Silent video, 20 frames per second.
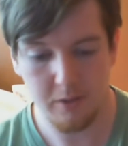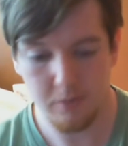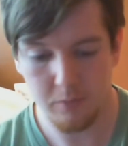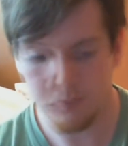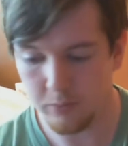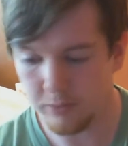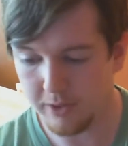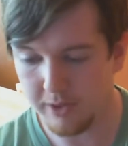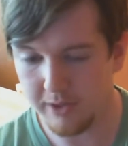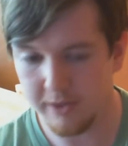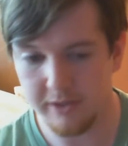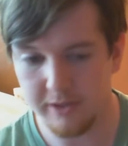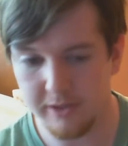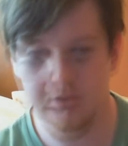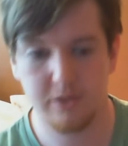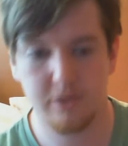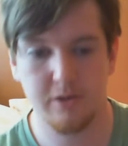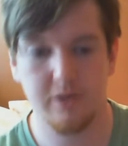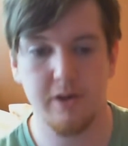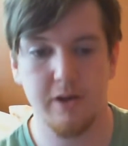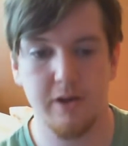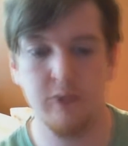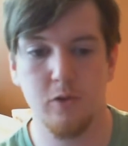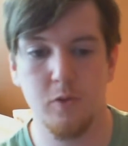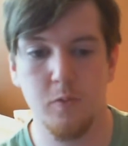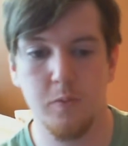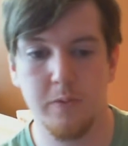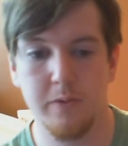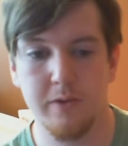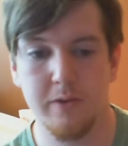we'll get this cracked
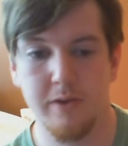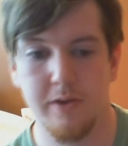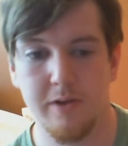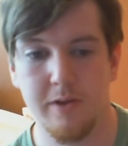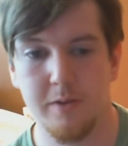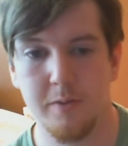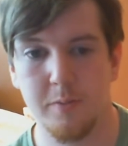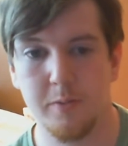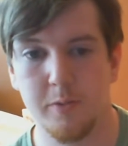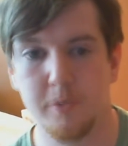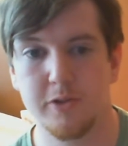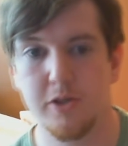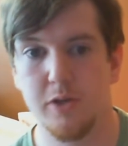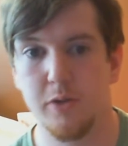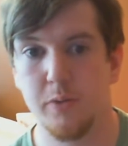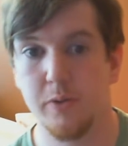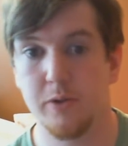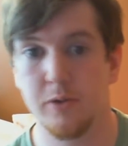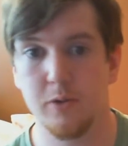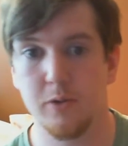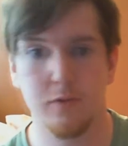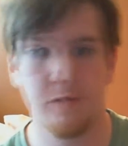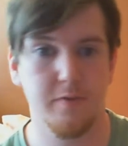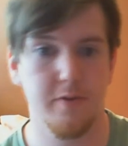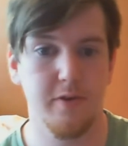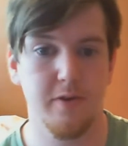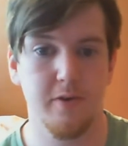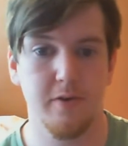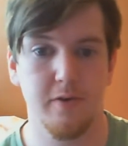open and we'll see how it goes from here.